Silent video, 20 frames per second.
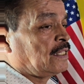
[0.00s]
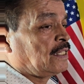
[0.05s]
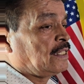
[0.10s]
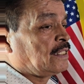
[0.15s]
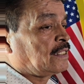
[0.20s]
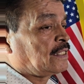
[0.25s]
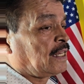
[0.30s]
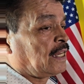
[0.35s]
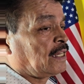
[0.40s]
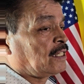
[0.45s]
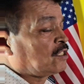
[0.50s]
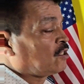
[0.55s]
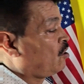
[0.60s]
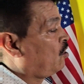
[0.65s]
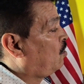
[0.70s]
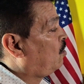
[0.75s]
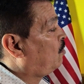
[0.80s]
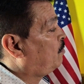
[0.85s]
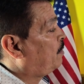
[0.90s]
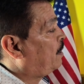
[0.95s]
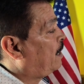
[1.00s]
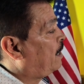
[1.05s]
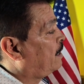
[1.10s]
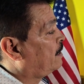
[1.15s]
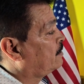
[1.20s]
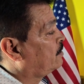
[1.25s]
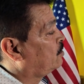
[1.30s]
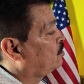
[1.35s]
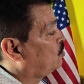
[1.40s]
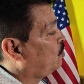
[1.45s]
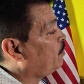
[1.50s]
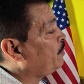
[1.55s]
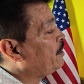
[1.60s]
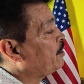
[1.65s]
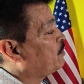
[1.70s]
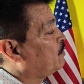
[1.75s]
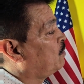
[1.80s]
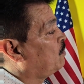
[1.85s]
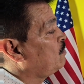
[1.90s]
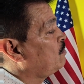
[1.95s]
this case of
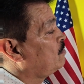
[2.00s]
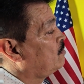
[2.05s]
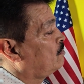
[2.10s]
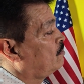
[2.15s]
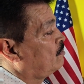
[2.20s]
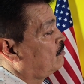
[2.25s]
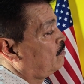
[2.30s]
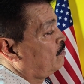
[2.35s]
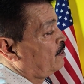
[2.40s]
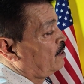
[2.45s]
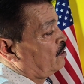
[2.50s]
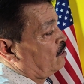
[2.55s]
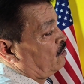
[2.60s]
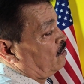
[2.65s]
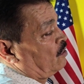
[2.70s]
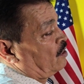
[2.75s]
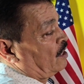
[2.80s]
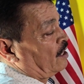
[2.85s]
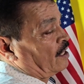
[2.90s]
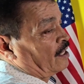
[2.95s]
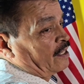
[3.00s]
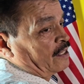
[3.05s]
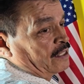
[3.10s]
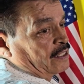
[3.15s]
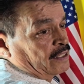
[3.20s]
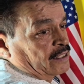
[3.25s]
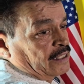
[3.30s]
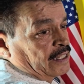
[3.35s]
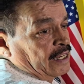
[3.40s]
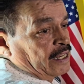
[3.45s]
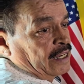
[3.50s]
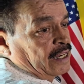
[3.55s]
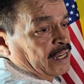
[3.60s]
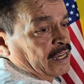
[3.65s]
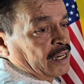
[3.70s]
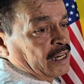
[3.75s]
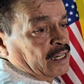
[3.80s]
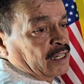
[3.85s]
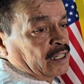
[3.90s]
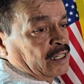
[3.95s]
W, we know this
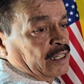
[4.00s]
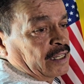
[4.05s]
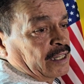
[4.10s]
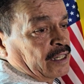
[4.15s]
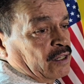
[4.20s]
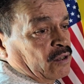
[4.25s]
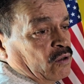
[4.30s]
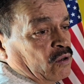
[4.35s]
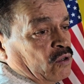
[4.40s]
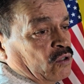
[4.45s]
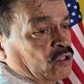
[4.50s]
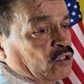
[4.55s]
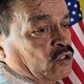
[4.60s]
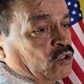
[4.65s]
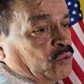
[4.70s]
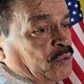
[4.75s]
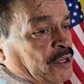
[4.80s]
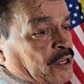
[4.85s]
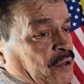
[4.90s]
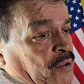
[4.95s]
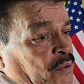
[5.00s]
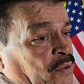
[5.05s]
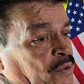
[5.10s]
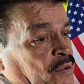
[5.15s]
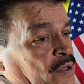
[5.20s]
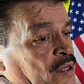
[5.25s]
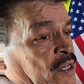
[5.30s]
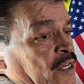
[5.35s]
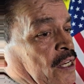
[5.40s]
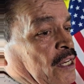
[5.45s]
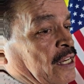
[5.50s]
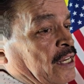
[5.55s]
angle W.